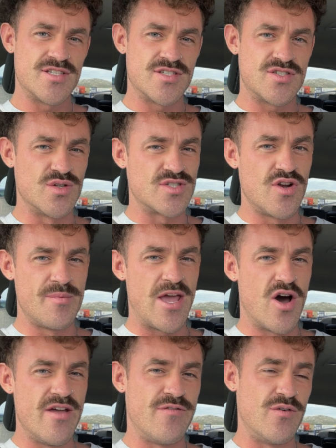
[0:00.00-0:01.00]
So it's going to be
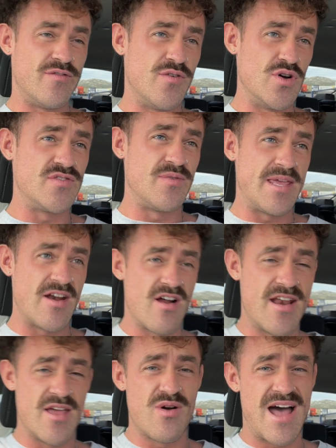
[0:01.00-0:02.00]
iPhone footage from here
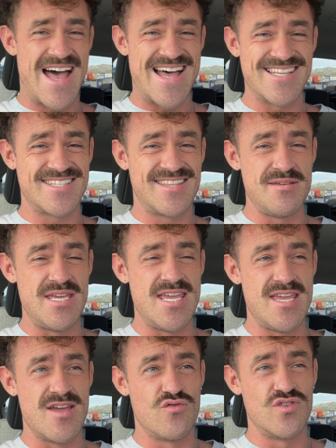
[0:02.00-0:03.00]
on out, as
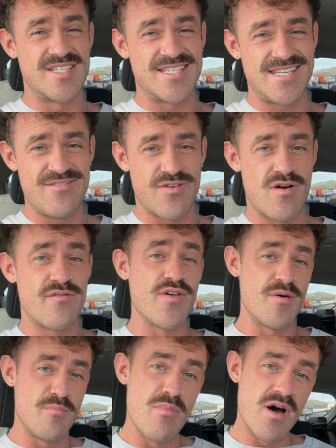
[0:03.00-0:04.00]
the receiver for
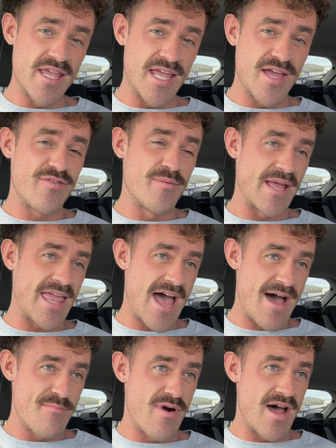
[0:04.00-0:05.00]
the mic for my
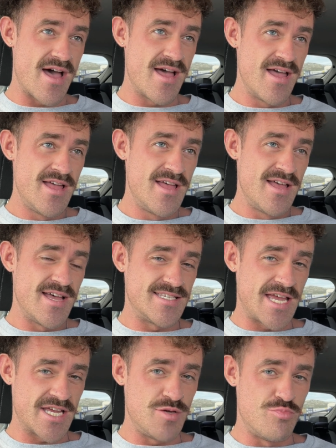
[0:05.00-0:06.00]
camera has
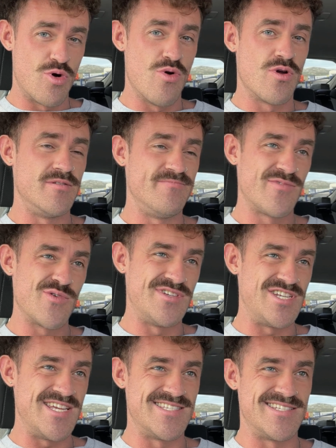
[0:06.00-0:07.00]
actually broken,
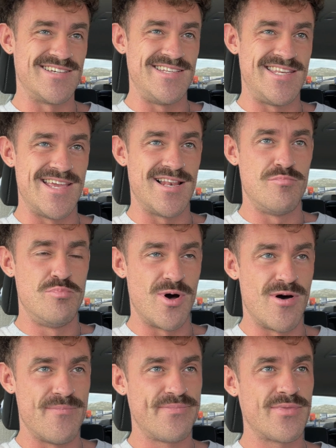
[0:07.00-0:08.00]
which isn't ideal.
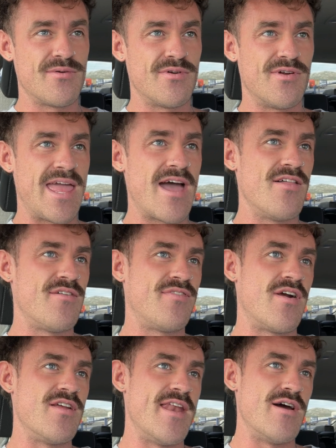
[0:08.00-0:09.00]
But I'm going to get on the
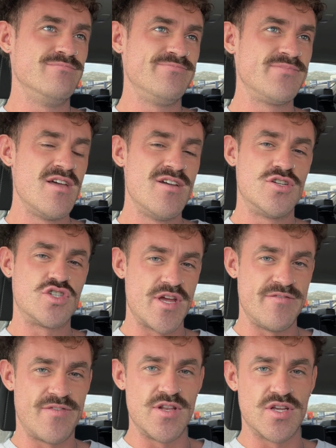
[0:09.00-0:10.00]
ferry now, try
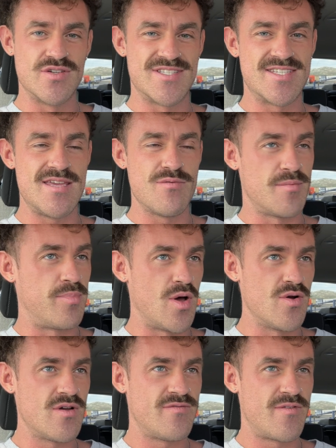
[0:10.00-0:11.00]
and find a good seat with a
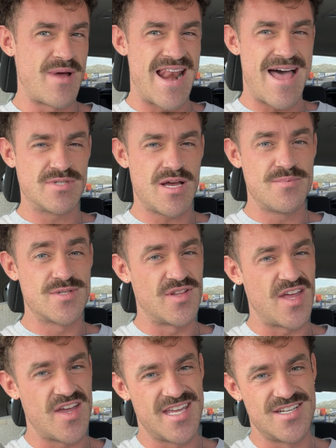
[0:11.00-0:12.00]
plug for my laptop so
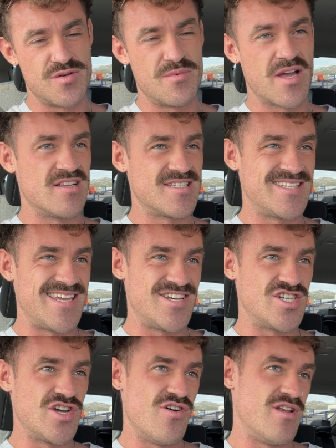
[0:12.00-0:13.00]
that I can do my
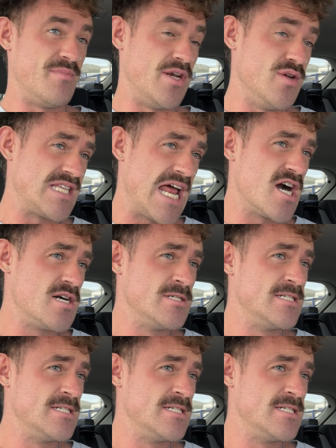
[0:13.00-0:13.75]
consultation call and my newsletter,